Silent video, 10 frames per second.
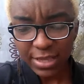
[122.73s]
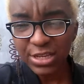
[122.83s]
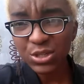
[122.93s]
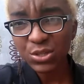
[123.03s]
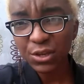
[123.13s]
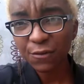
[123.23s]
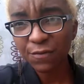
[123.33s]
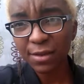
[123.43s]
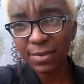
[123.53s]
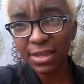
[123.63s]
relation to your
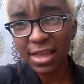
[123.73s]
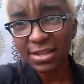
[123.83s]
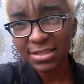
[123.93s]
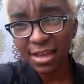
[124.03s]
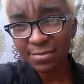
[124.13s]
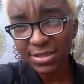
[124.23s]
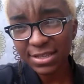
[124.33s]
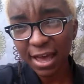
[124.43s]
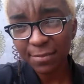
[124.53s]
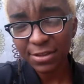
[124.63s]
family, a lot of times
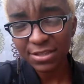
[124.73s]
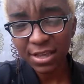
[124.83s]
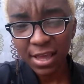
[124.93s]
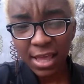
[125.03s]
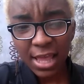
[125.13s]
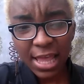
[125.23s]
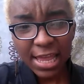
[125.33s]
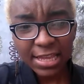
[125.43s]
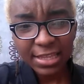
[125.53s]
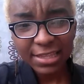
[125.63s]
this happens.
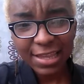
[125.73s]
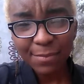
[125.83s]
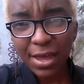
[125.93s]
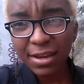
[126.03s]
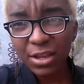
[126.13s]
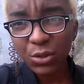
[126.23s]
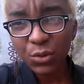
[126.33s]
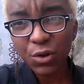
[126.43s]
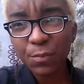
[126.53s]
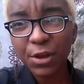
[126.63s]
And they might not
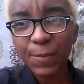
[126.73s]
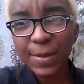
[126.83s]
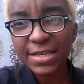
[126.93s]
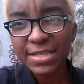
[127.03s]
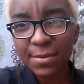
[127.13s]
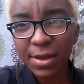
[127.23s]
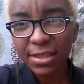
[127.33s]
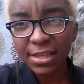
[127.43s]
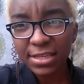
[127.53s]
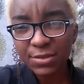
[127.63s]
do it on purpose. They
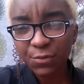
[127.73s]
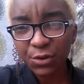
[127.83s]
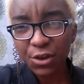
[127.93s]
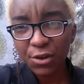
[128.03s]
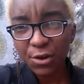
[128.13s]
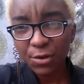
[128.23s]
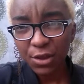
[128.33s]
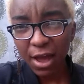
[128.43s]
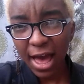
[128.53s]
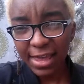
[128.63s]
might think it's for your
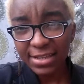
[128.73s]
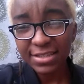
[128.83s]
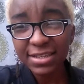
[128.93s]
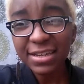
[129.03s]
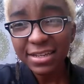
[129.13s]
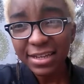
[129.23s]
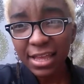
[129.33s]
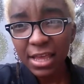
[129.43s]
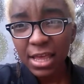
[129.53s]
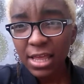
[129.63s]
highest good.
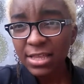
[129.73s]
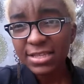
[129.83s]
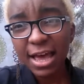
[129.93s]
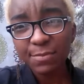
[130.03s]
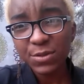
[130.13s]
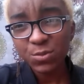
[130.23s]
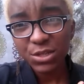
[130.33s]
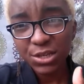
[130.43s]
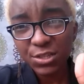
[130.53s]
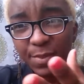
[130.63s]
This happens
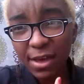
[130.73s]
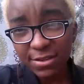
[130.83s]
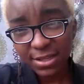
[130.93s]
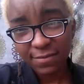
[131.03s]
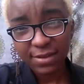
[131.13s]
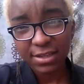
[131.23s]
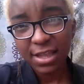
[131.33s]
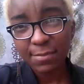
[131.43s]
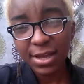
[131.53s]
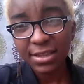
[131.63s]
with your spouse
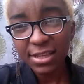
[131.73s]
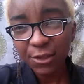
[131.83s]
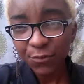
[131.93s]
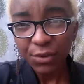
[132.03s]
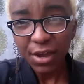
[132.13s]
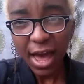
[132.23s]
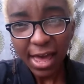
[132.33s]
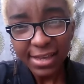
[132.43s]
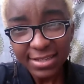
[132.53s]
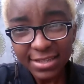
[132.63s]
even. They might think it's for your
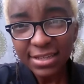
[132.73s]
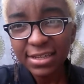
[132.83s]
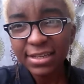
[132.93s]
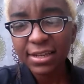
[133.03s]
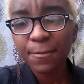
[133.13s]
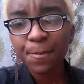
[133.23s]
highest good.